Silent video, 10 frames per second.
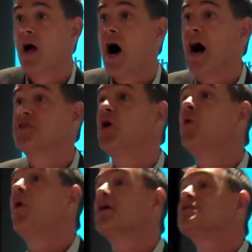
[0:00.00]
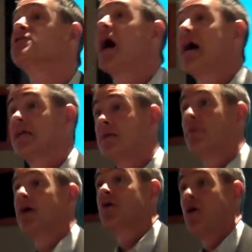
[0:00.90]
I don't want a sign in
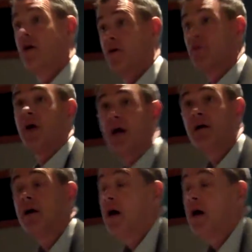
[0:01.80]
my yard, okay?